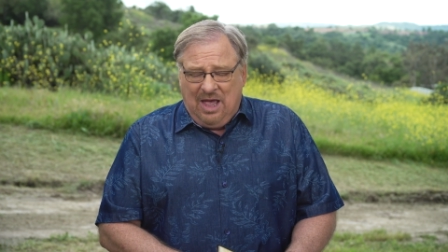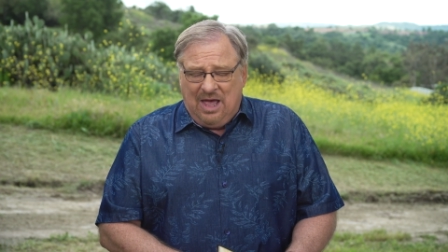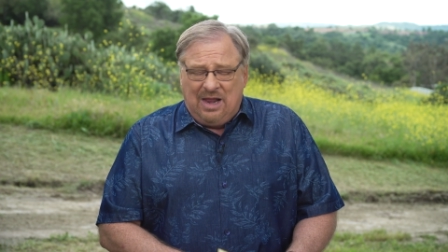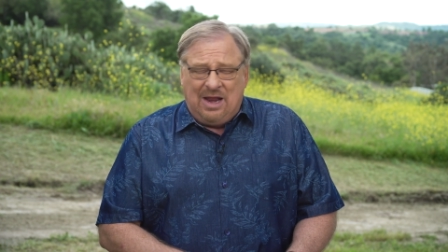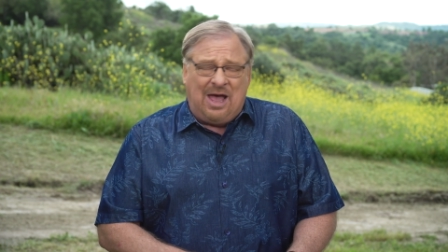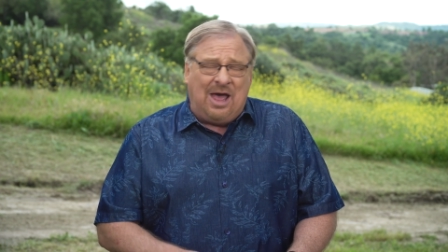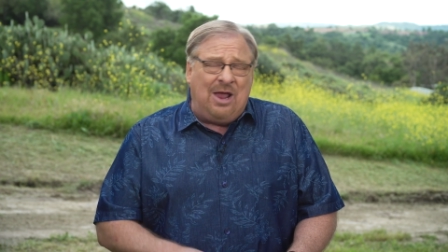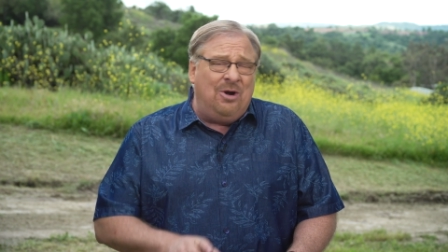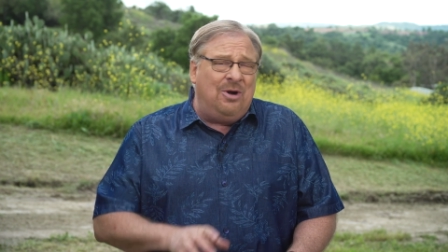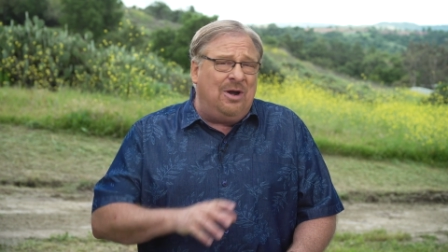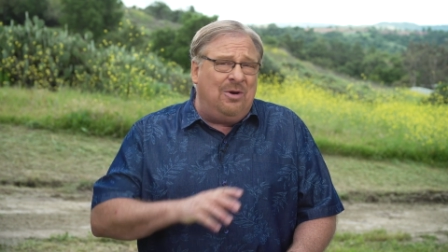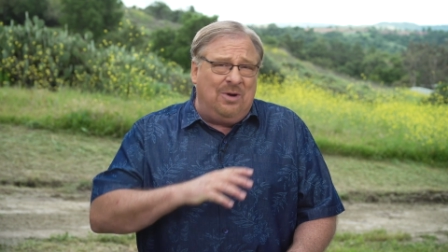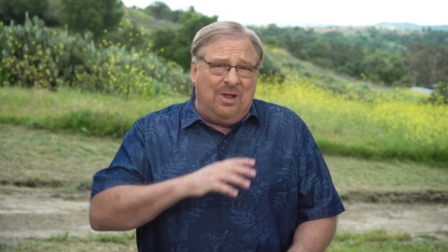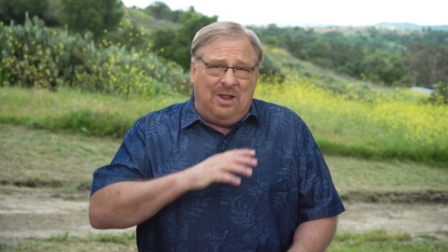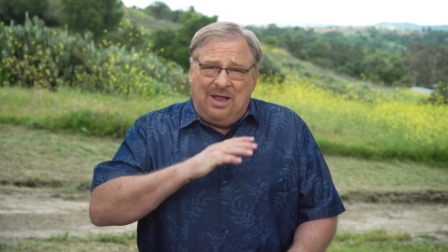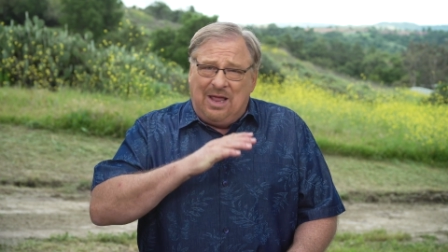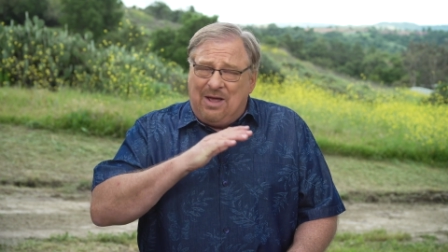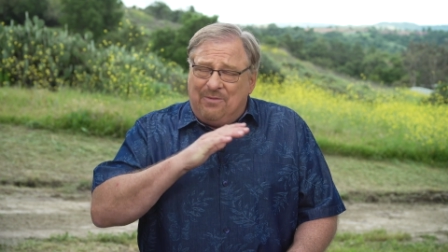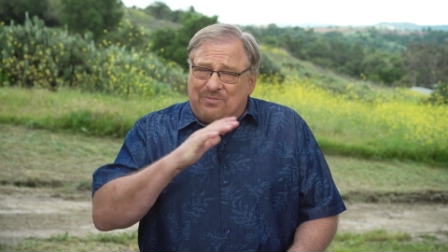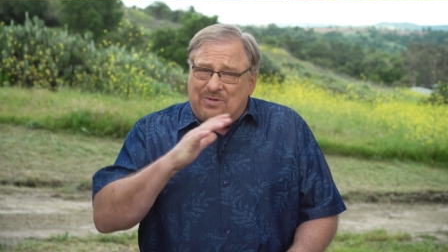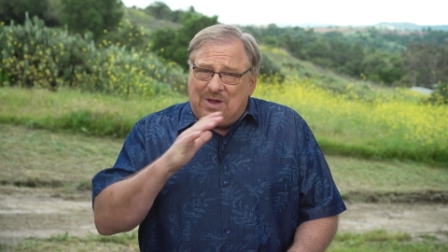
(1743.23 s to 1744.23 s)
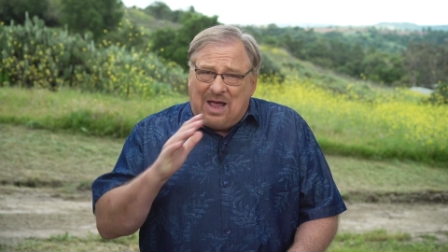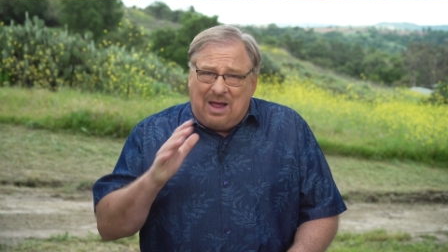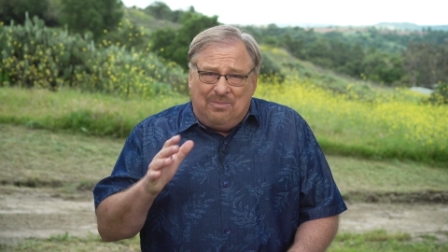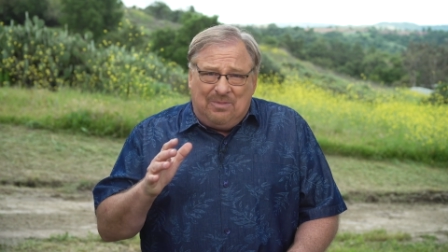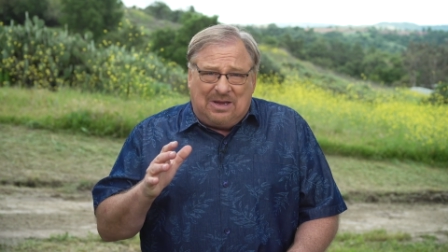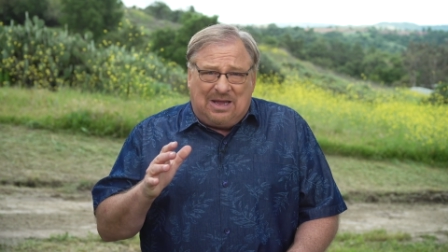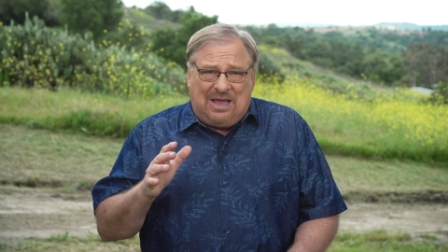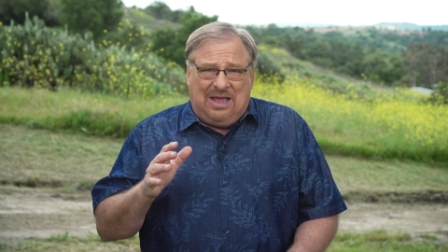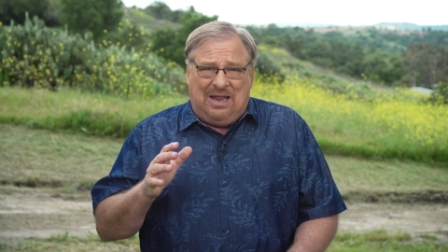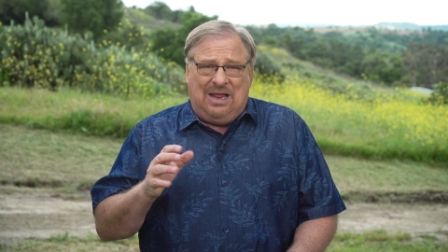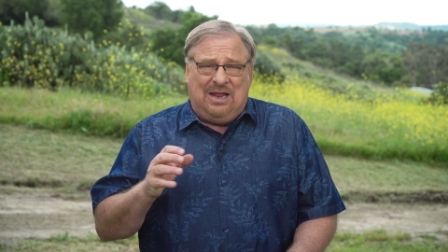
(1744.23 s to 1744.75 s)
And I don't really have time
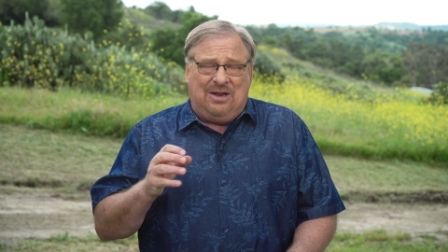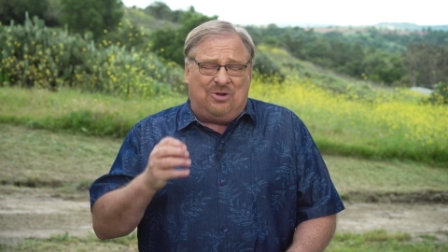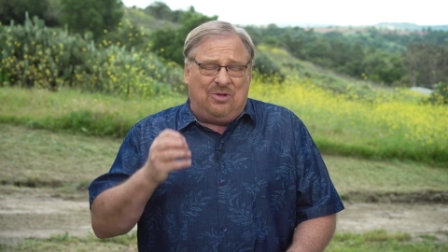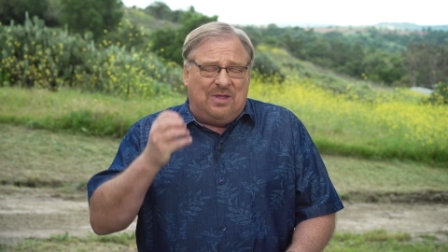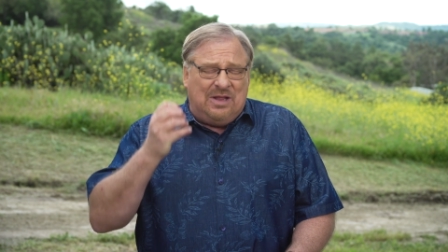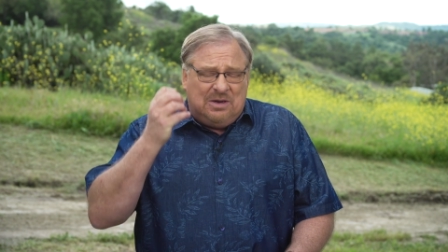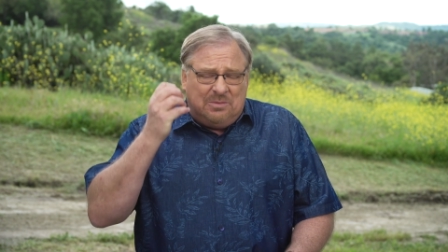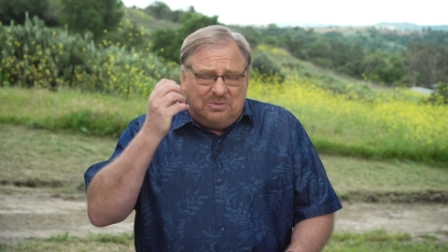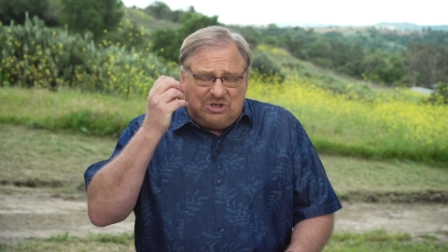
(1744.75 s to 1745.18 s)
to get into it.